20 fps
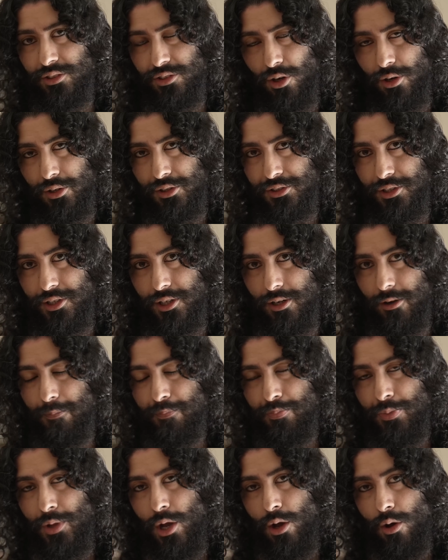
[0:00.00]
Antarctica.
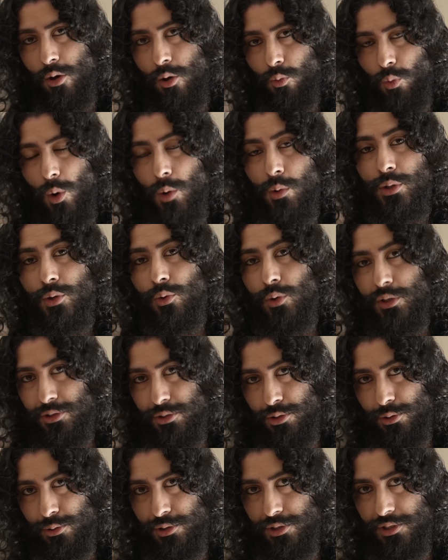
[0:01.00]
What we're going
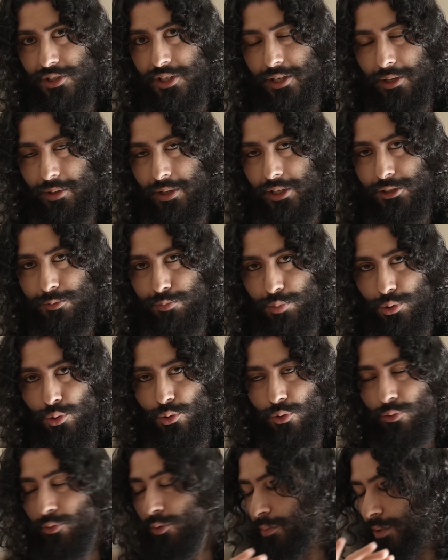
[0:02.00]
to do today is
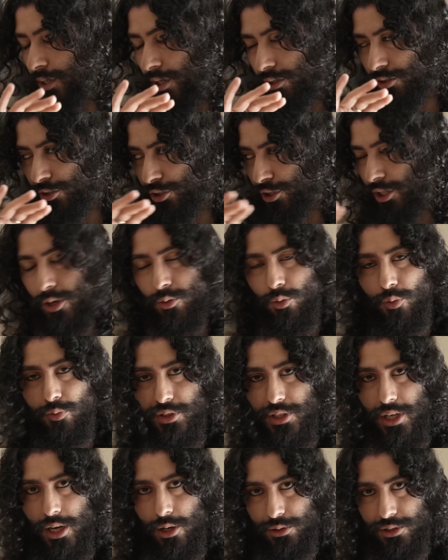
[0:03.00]
prove beyond the shadow
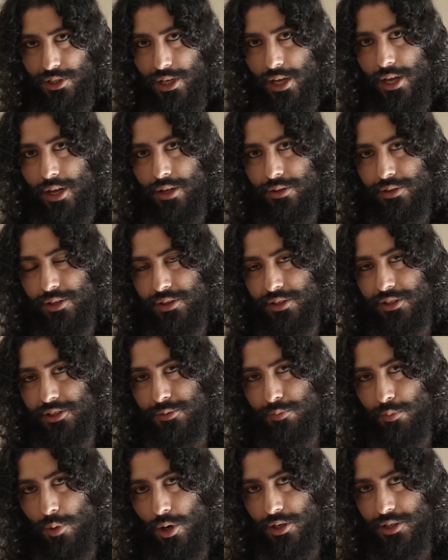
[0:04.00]
of a doubt that
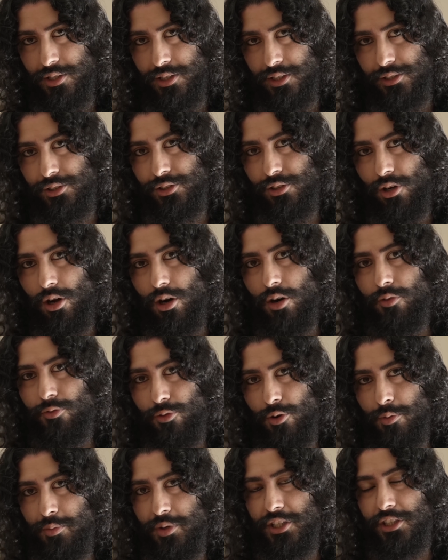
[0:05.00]
these markings are
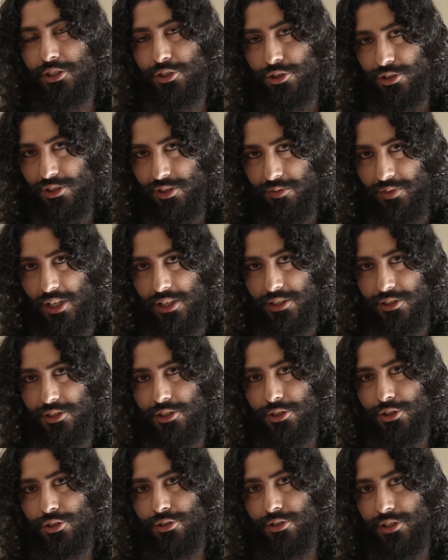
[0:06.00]
from an ancient
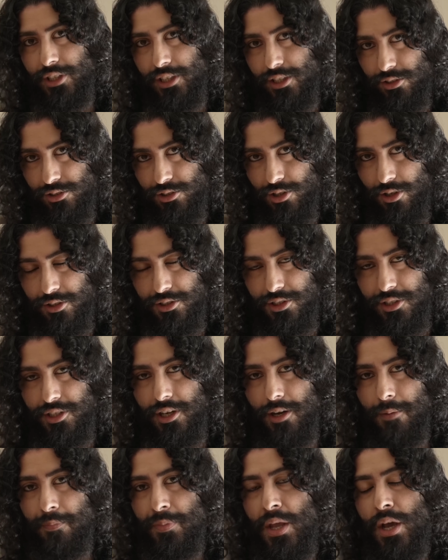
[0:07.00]
civilization in
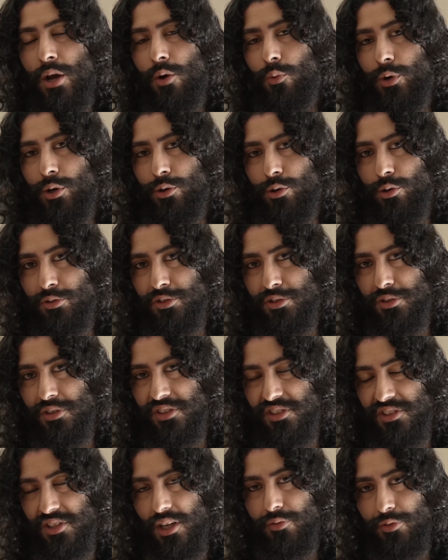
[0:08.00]
Antarctica. We are going to
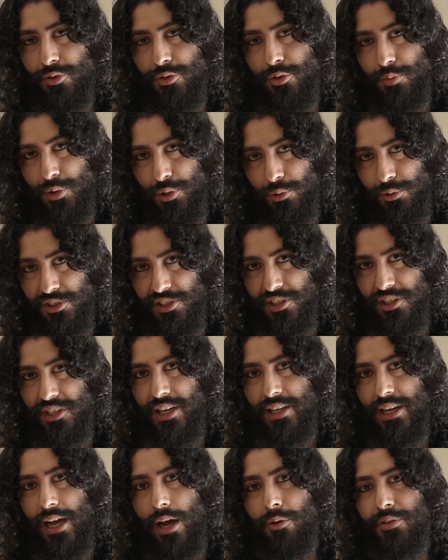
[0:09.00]
decipher the
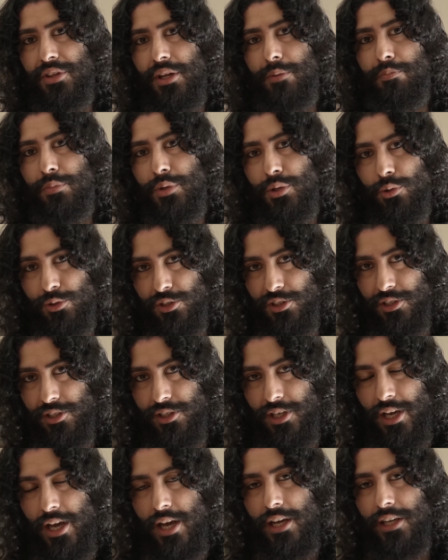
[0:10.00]
music and how that
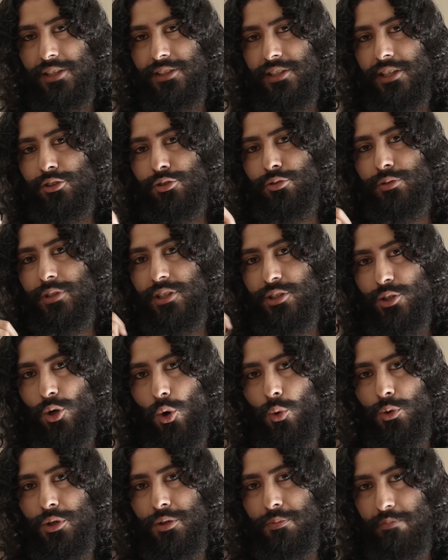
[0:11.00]
music is actually a
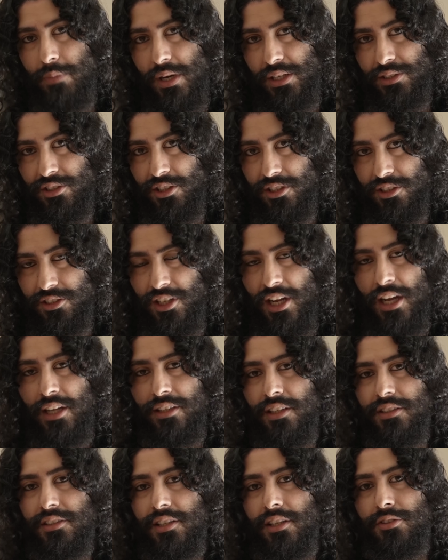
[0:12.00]
coded message
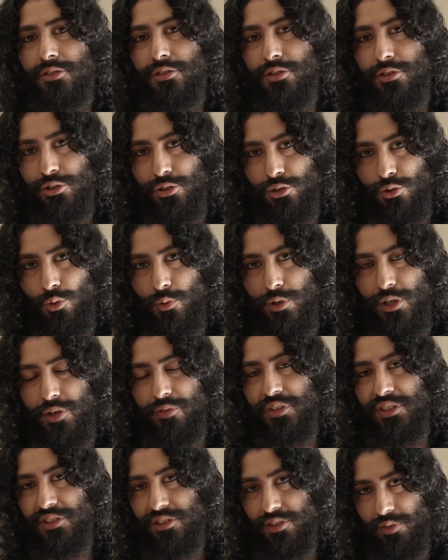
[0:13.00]
that tells the story
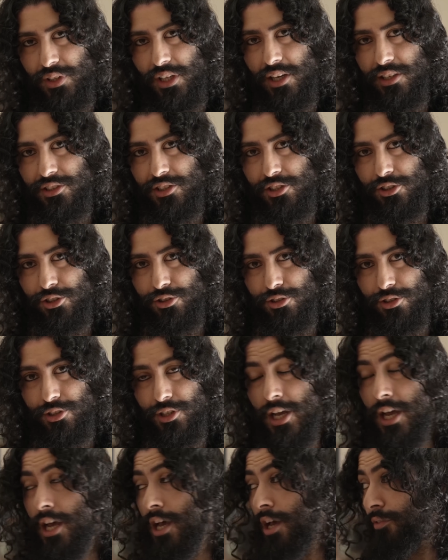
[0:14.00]
of a
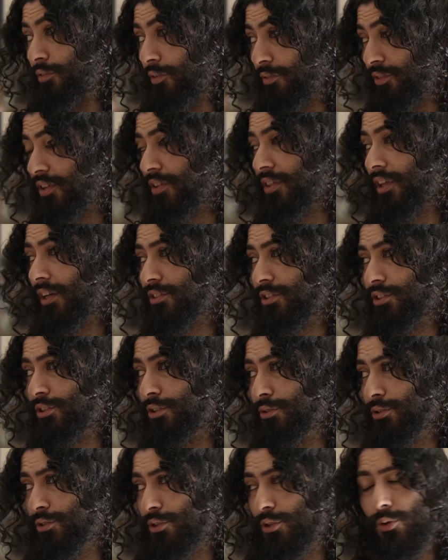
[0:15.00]
civilization 50,000
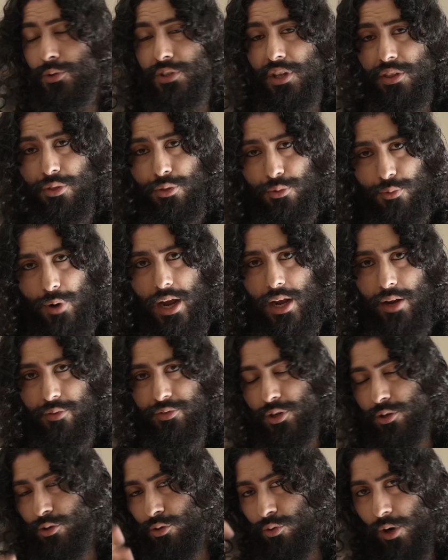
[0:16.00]
years ago that
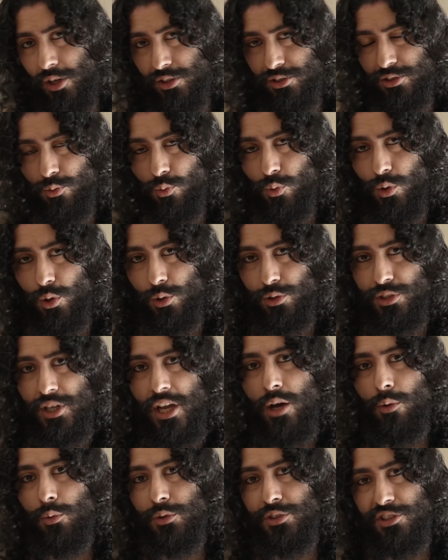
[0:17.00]
thrived across the world,
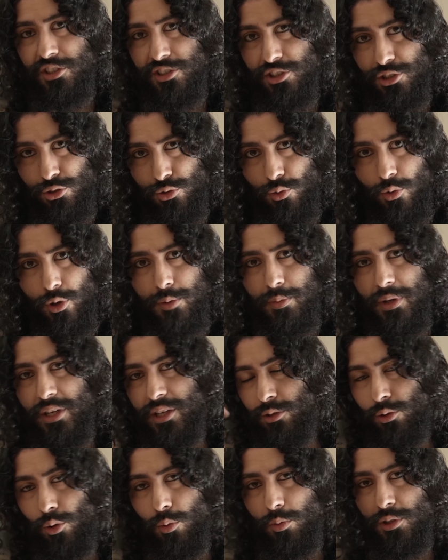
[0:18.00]
was destroyed by
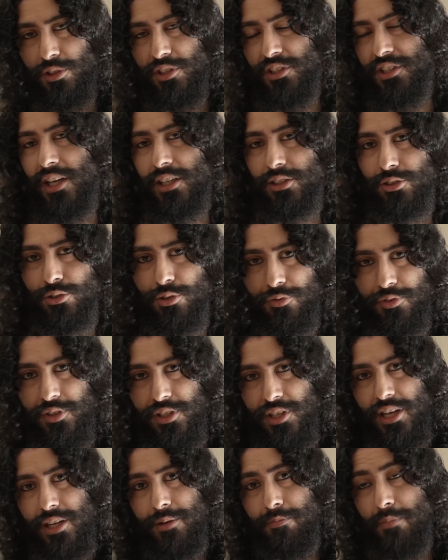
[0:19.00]
a global
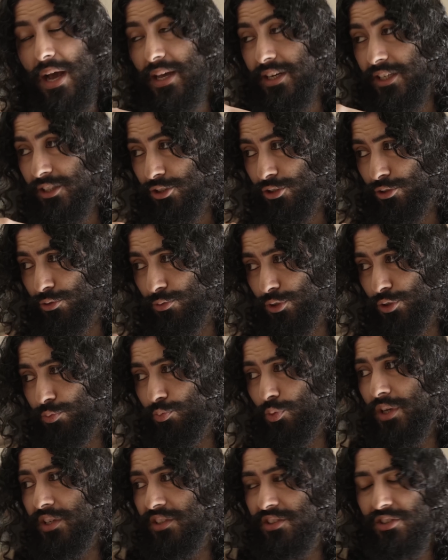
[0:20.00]
catastrophe, and managed to
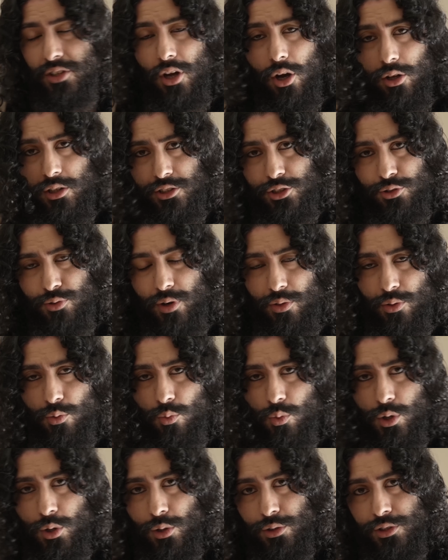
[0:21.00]
spread its knowledge around
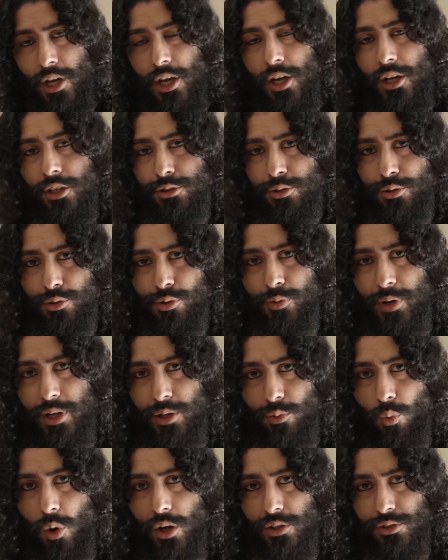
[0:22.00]
the world to
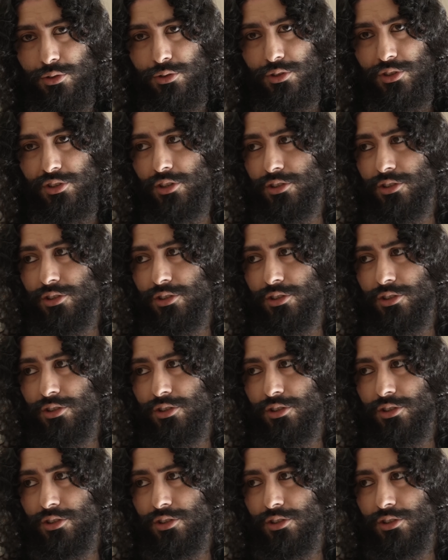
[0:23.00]
create wonders